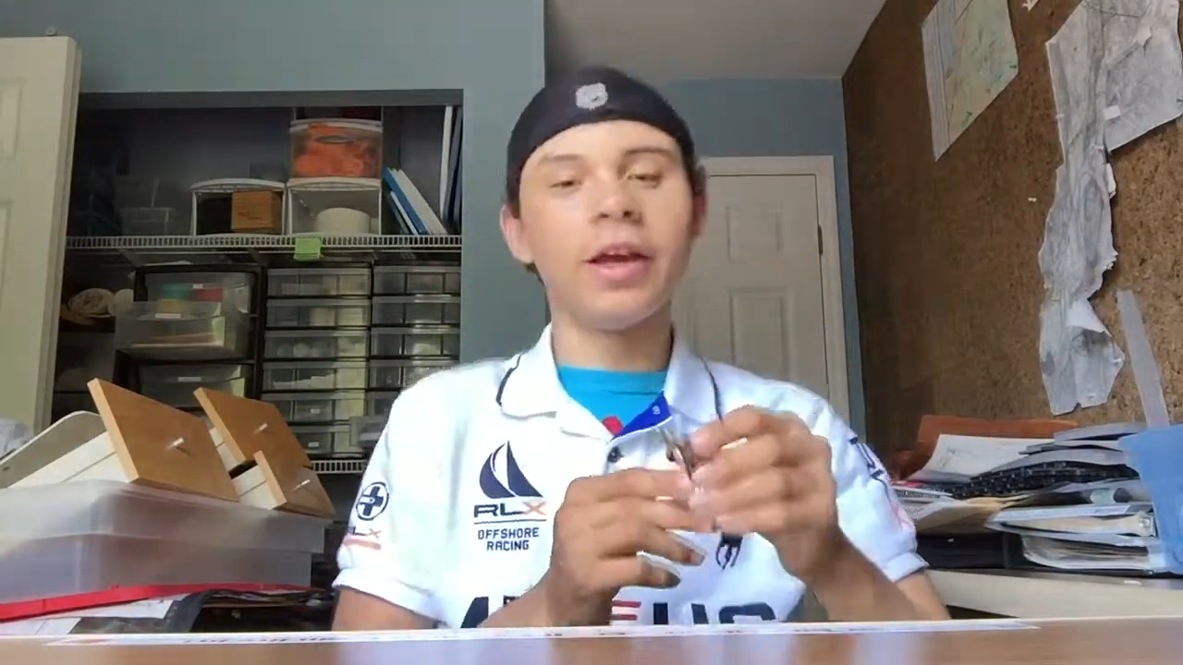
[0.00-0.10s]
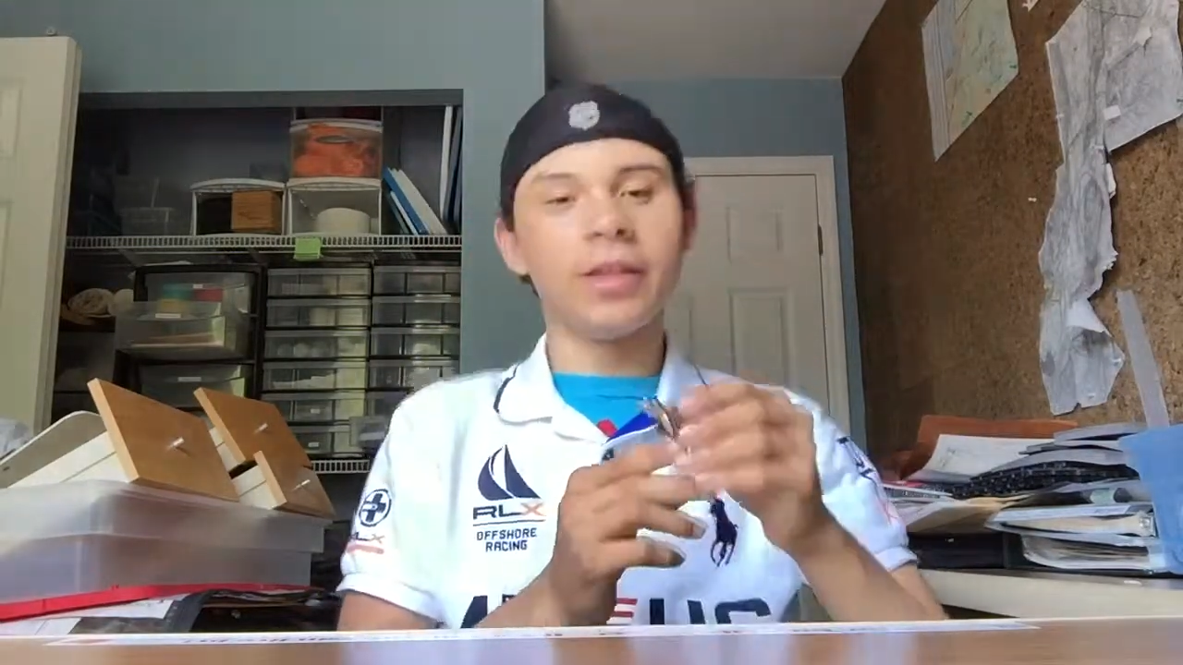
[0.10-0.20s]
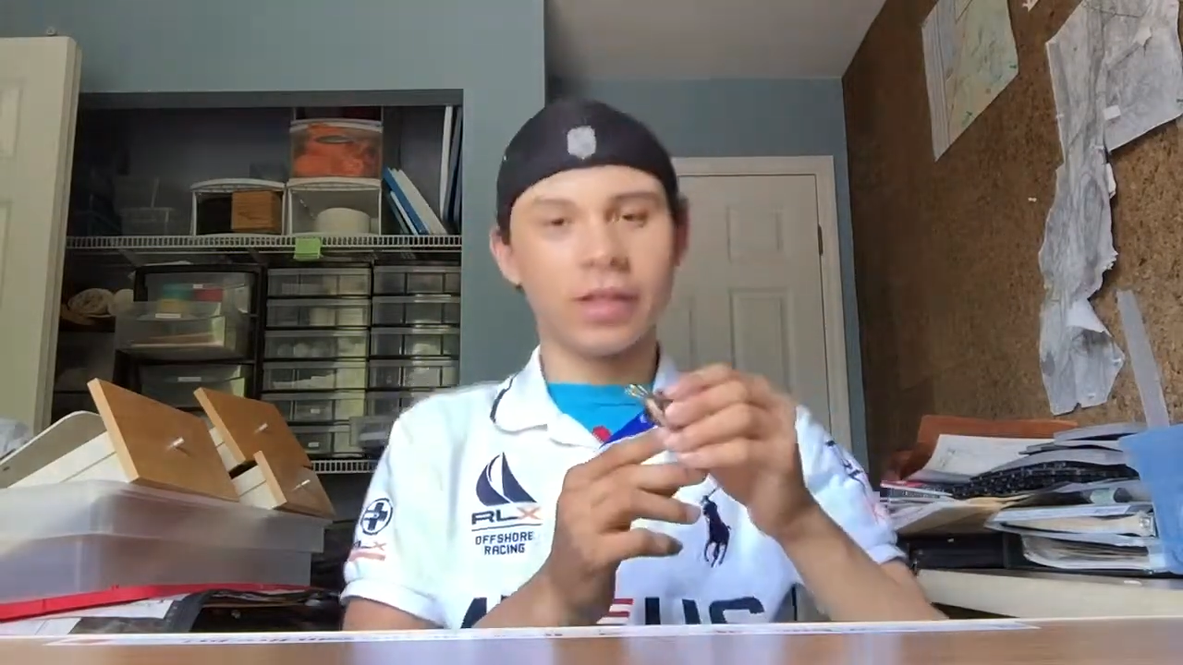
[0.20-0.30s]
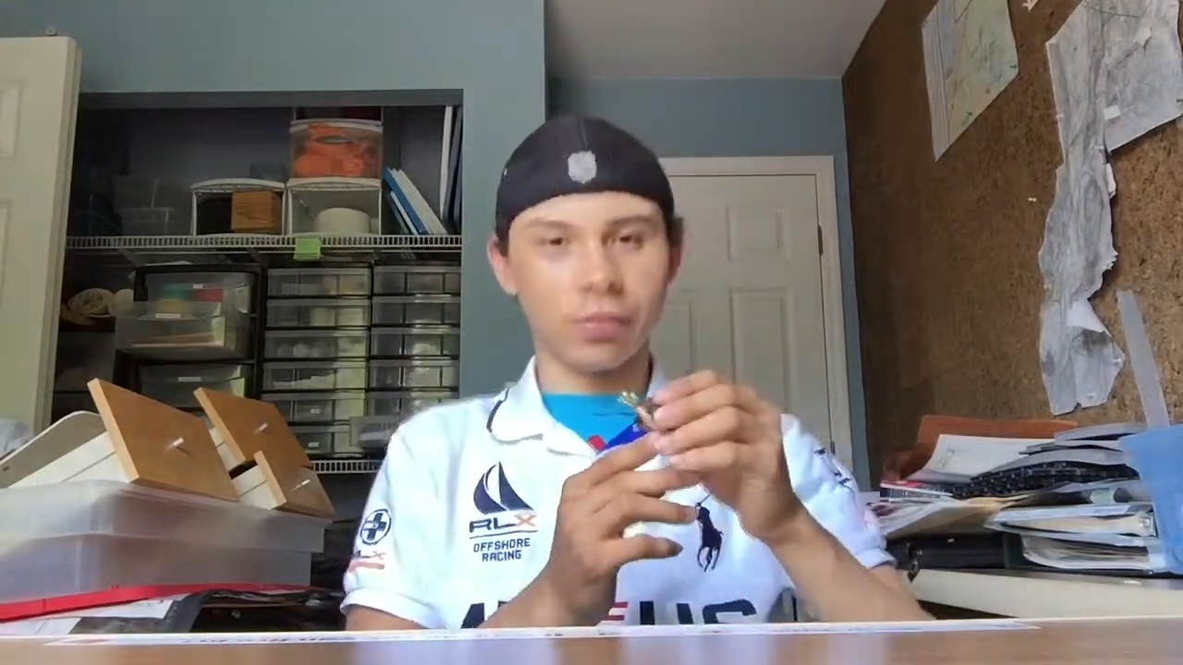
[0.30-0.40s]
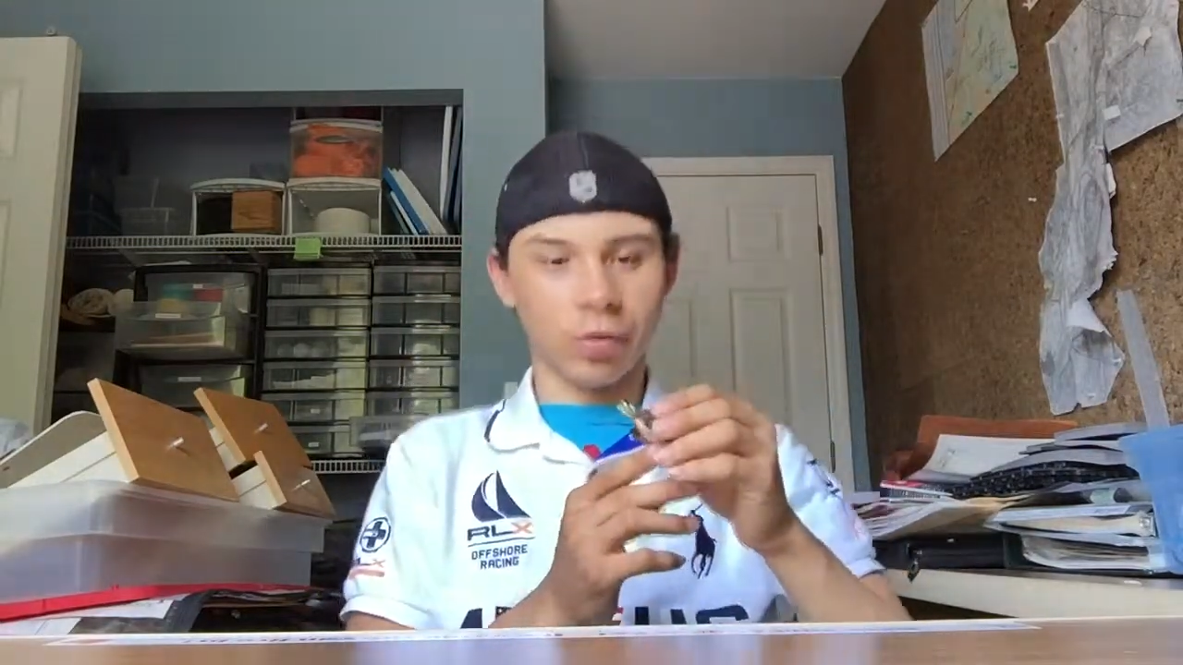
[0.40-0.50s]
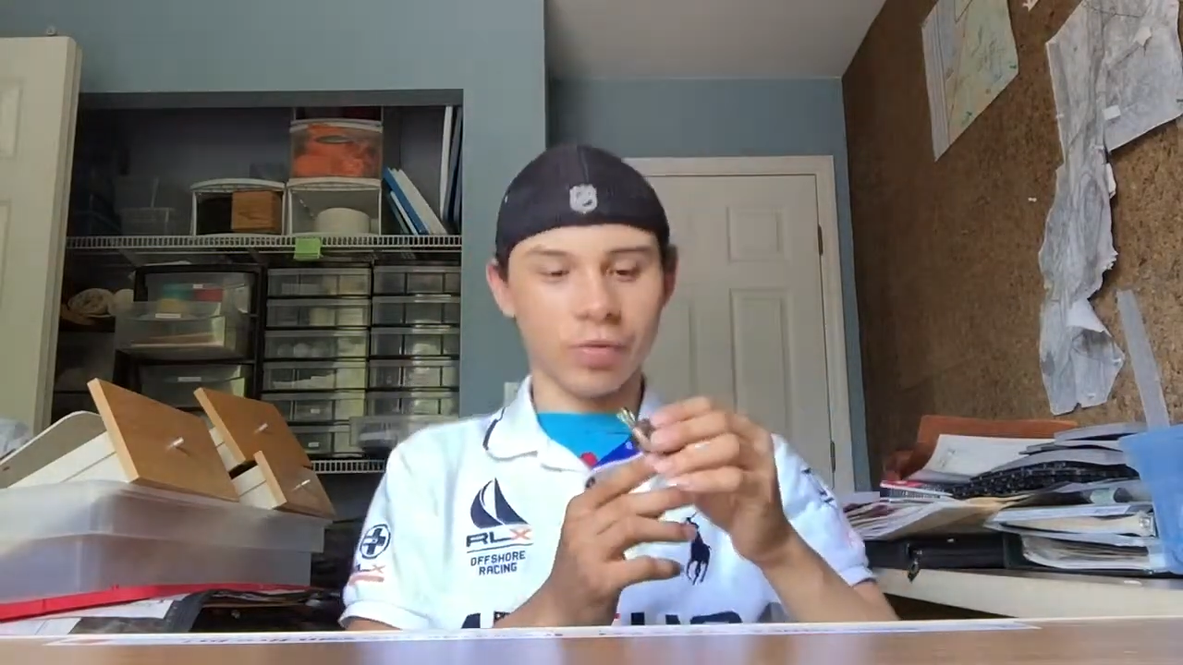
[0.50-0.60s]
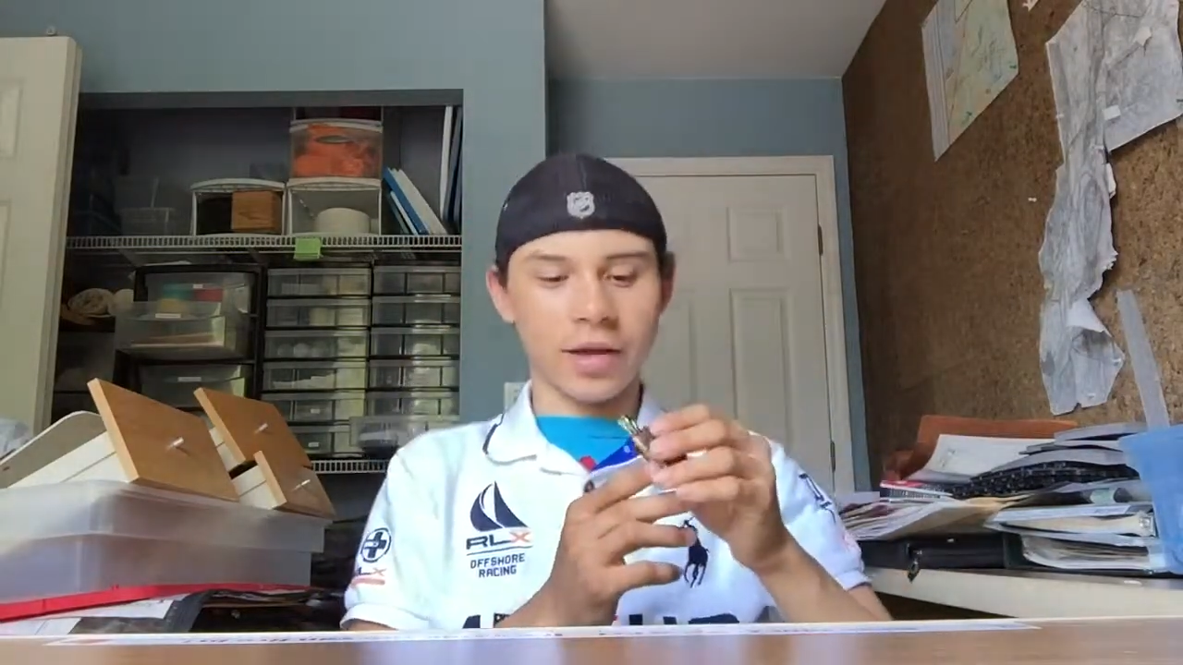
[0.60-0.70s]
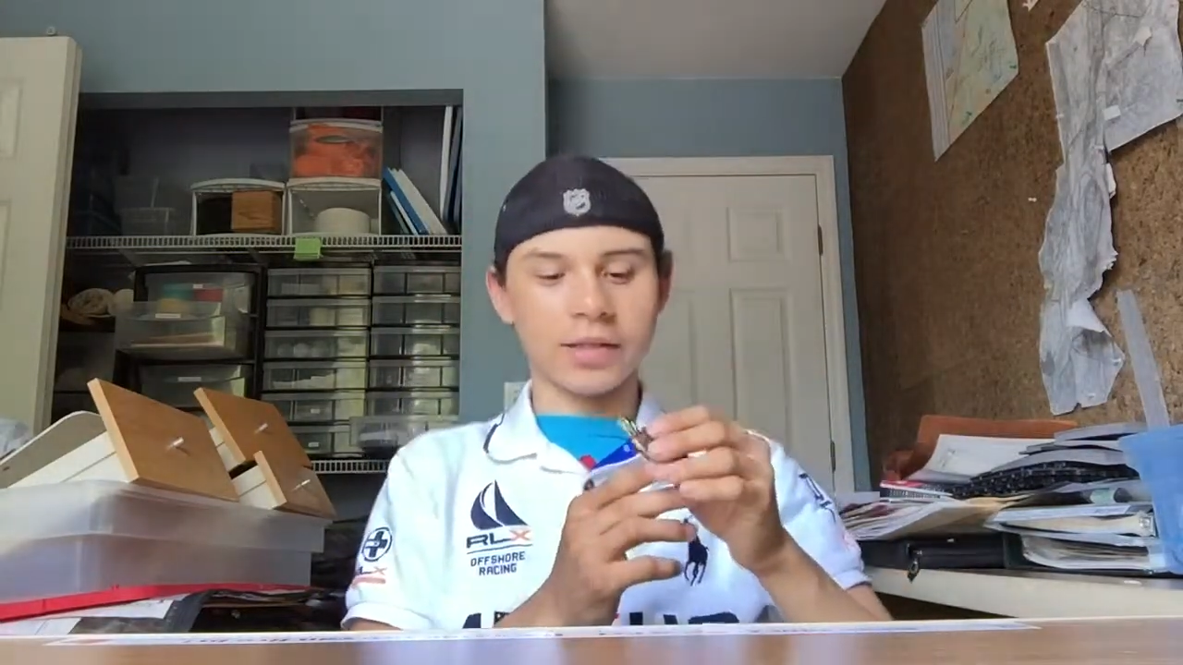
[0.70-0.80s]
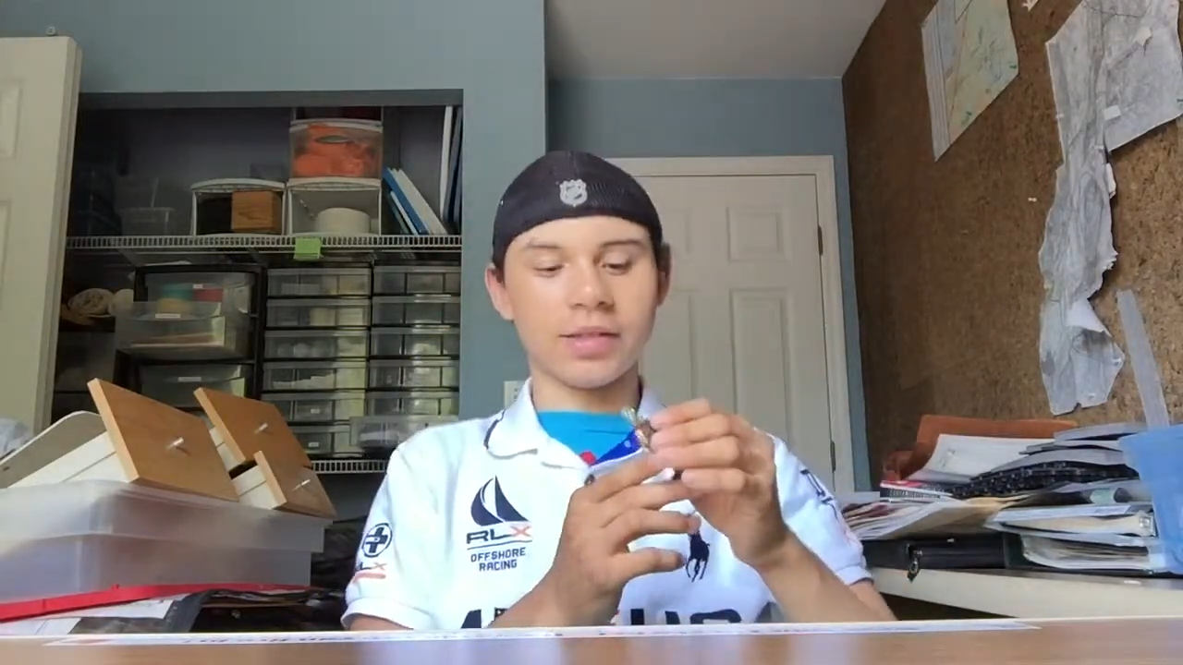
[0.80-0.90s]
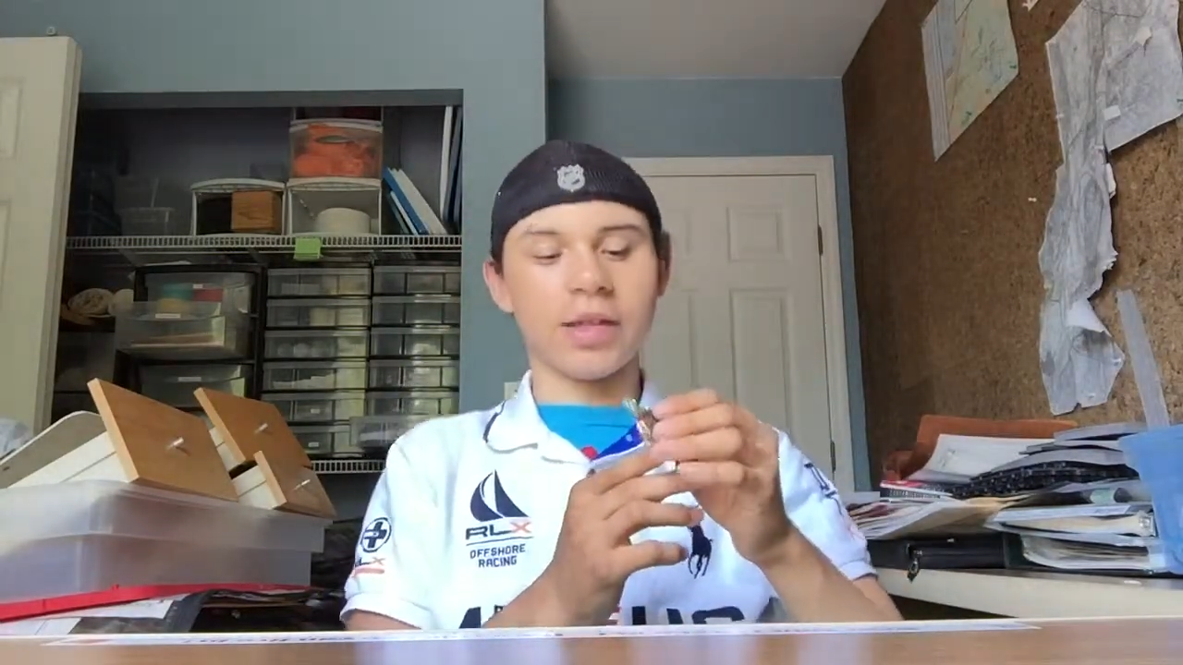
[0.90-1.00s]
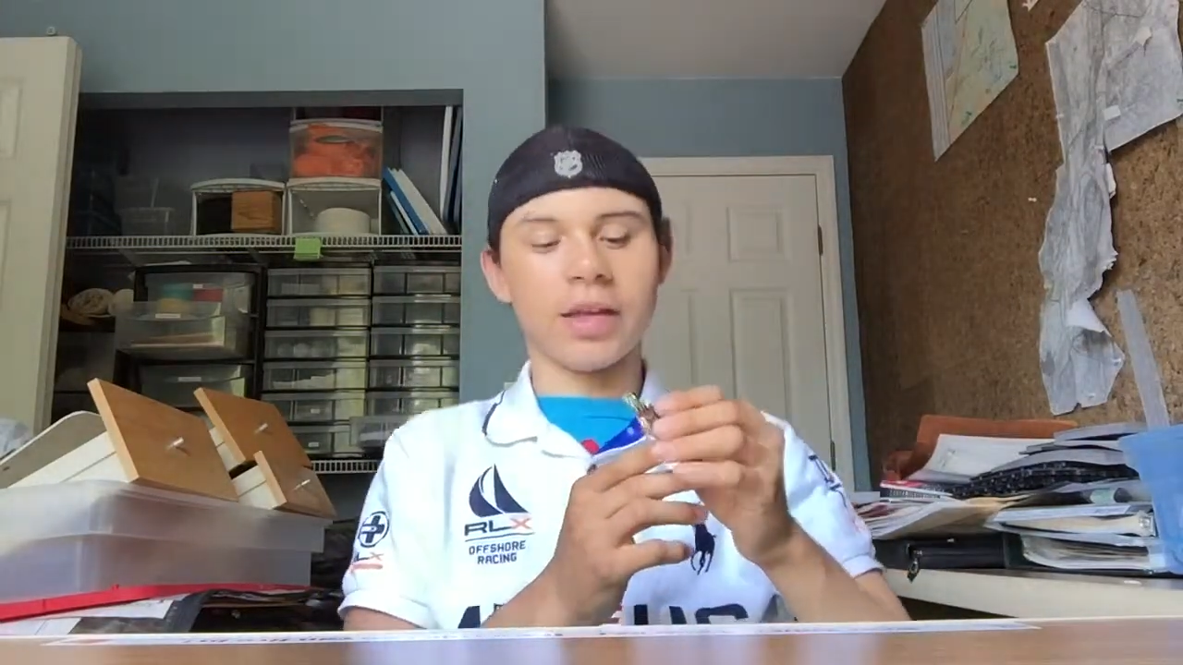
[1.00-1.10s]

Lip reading: that's more present